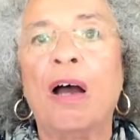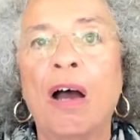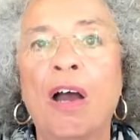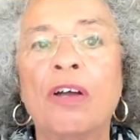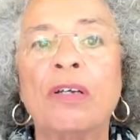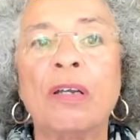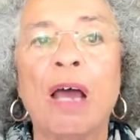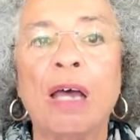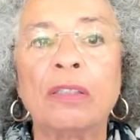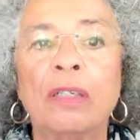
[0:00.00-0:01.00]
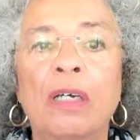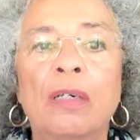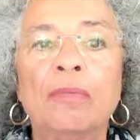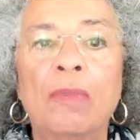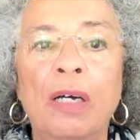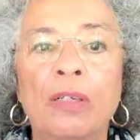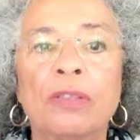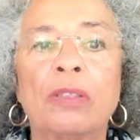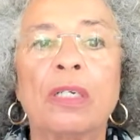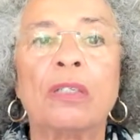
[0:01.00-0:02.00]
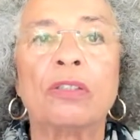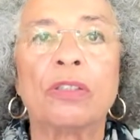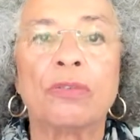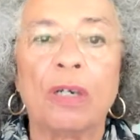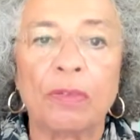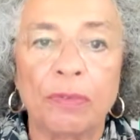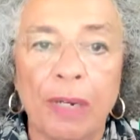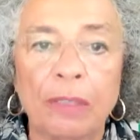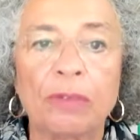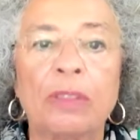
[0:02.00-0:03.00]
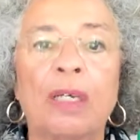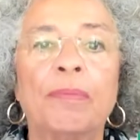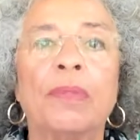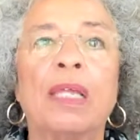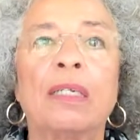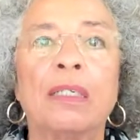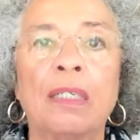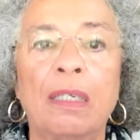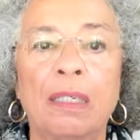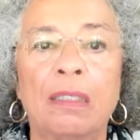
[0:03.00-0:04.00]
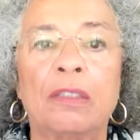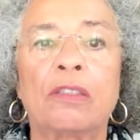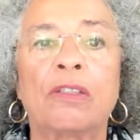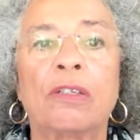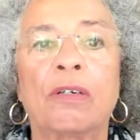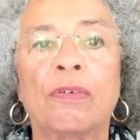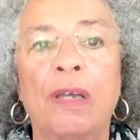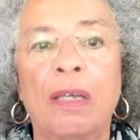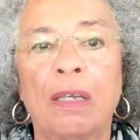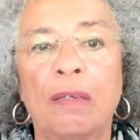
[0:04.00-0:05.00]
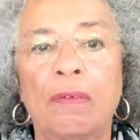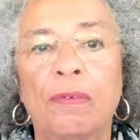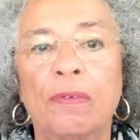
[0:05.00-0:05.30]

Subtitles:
are not marched into a roundup that leads to the grave.